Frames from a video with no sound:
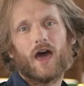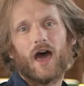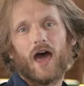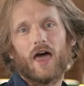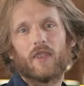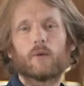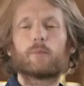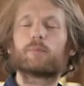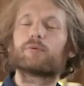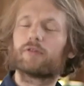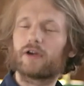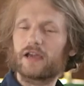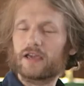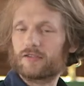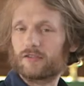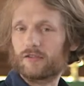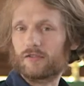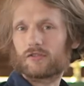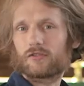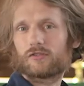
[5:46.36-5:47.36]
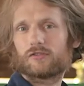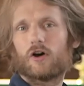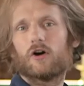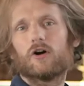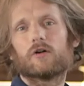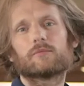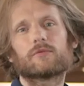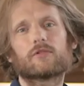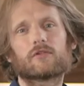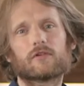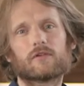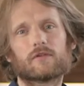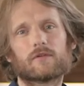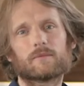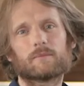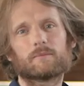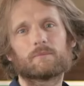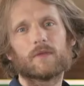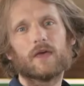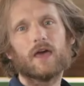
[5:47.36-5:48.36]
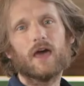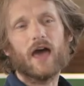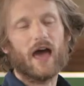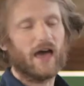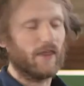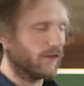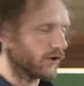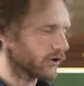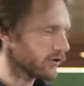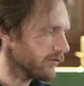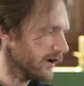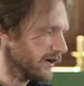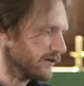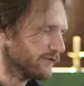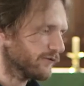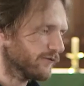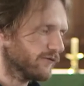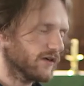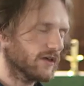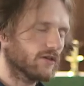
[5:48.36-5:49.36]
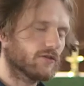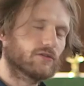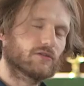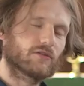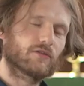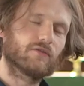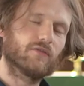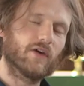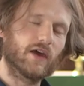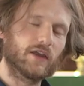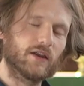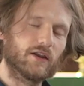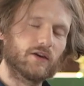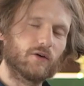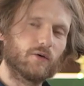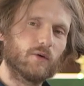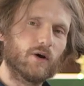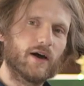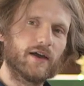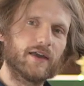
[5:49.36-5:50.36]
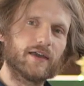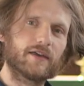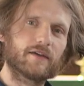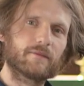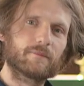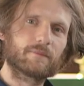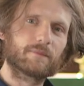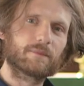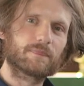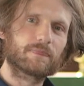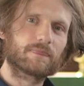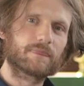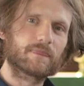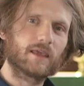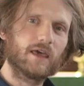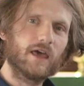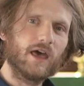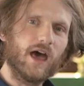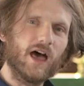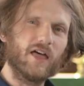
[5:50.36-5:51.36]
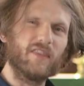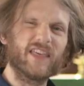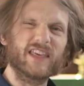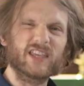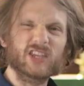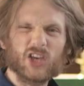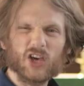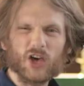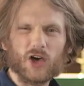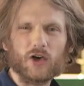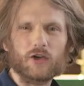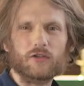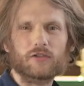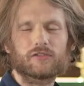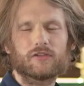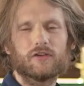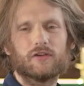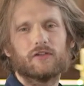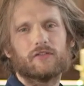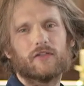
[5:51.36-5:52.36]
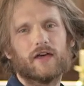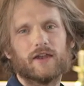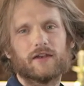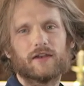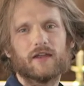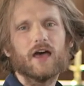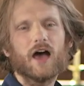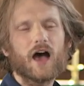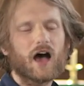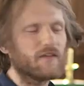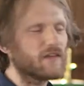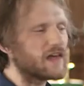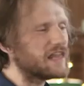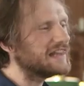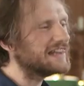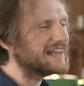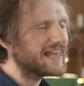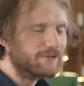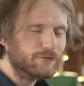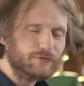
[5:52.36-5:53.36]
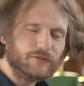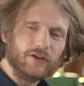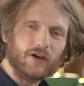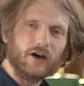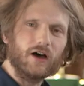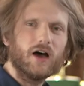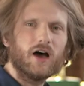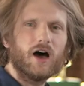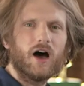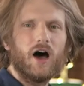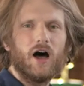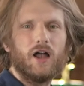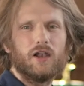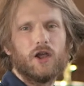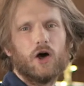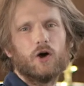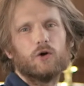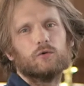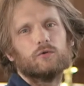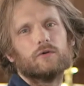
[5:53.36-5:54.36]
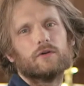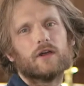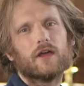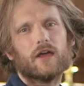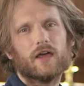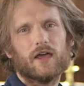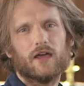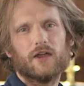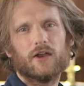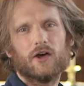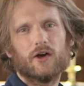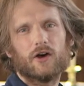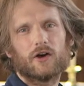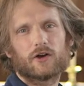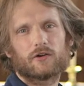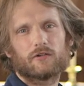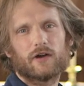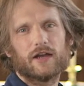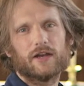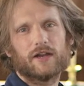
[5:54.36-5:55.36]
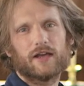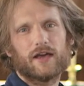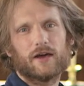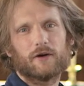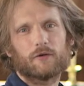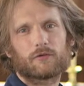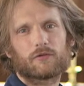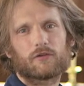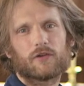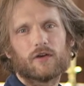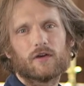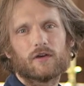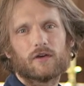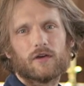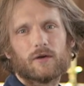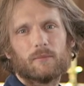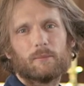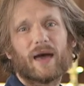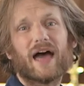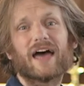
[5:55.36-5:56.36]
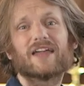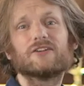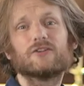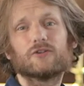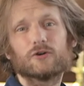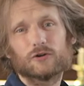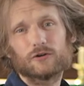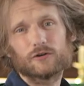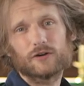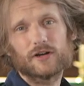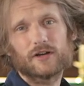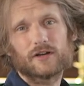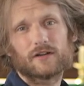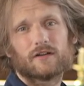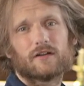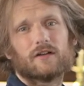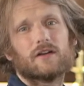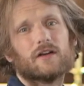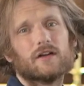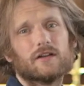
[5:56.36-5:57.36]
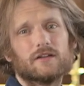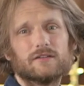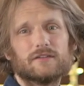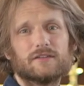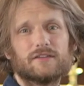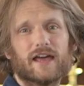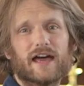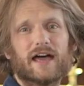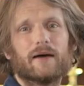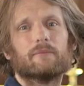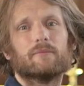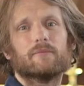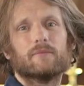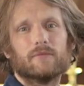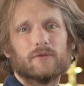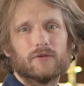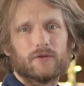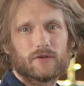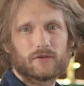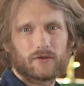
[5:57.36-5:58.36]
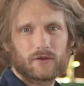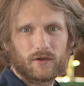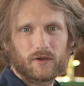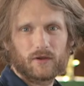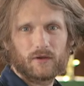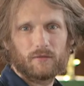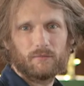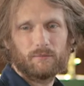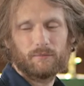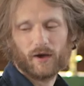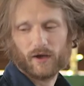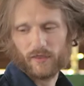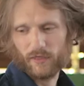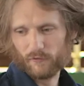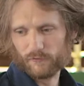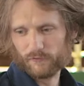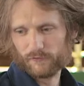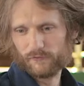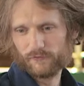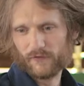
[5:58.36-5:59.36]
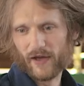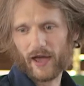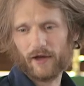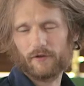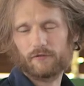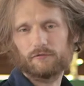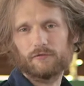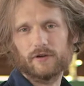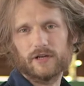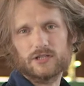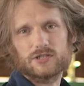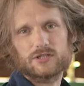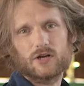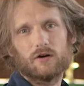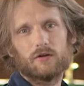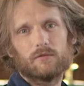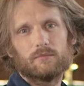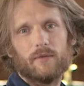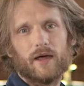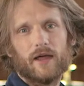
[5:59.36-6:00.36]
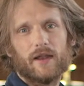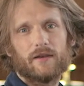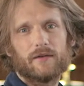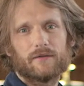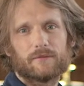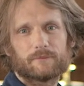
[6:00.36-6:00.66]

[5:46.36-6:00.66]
And the praises stopped, and the great feasts faded away. And they cursed her then, and they left her alone in her great house. Pandora, damned by the fat, rich old men.